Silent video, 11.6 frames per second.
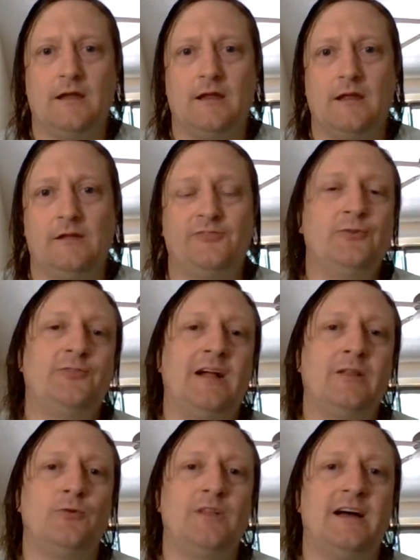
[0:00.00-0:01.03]
If you
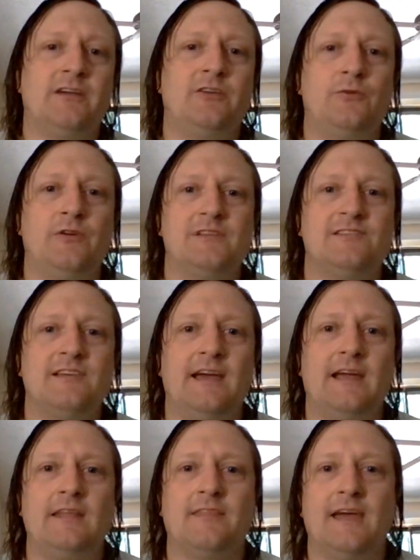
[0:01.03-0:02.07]
follow Locke, you could
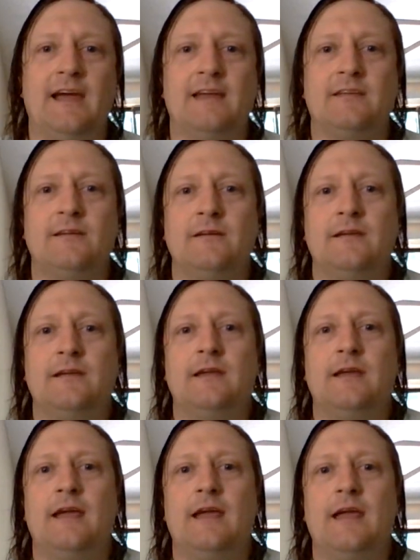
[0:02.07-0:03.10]
say that
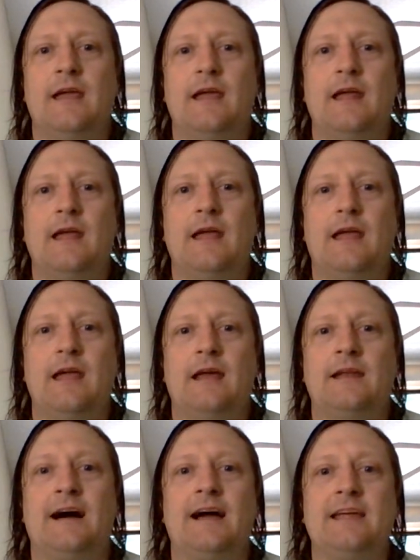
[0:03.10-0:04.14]

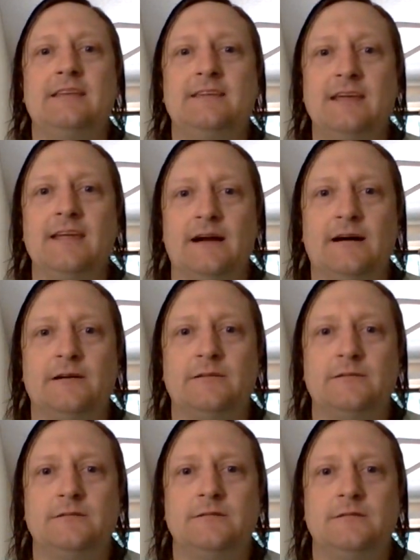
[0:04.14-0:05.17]
an idea,
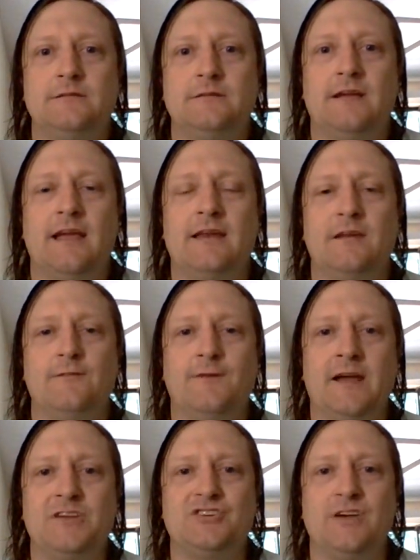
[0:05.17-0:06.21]
an
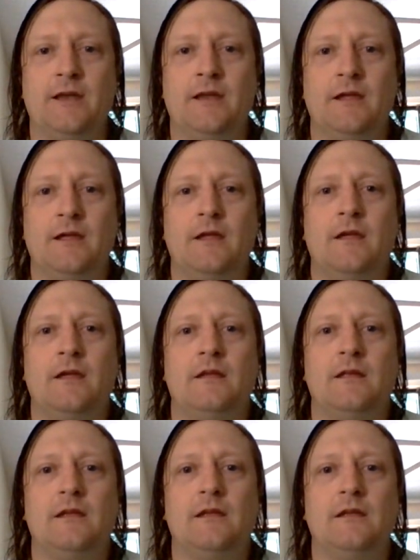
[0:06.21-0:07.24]
invention,
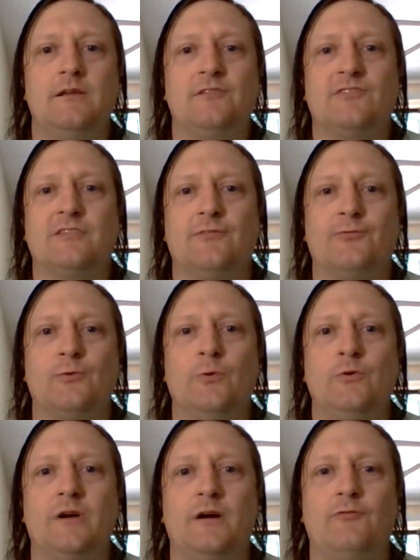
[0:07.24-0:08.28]
is the
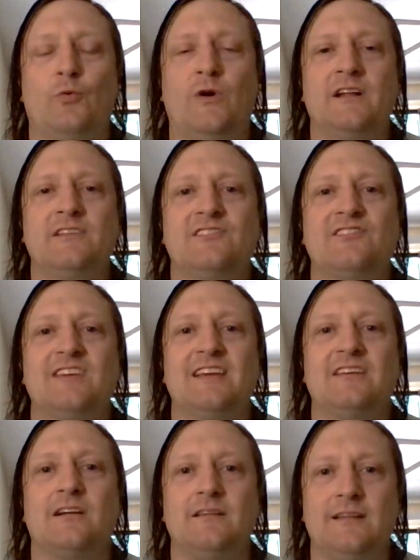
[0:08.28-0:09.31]
fruit of one's
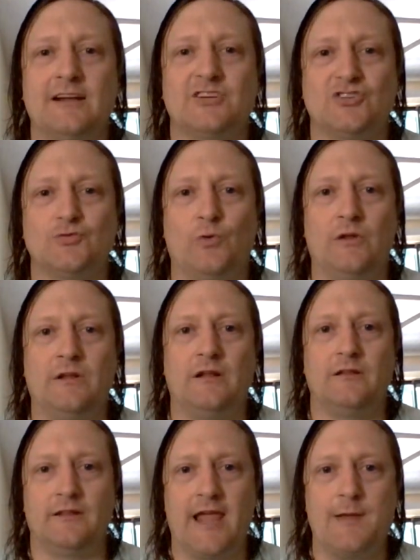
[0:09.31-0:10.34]
intellectual
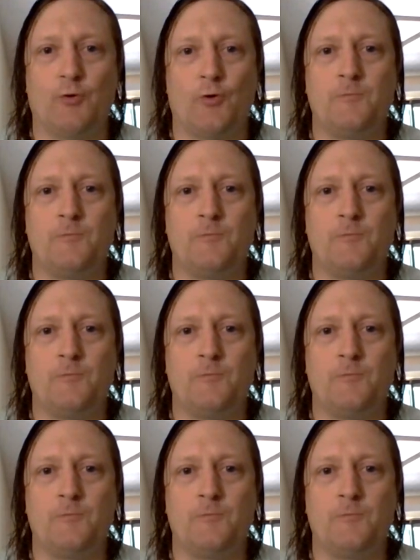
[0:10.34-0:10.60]
labor.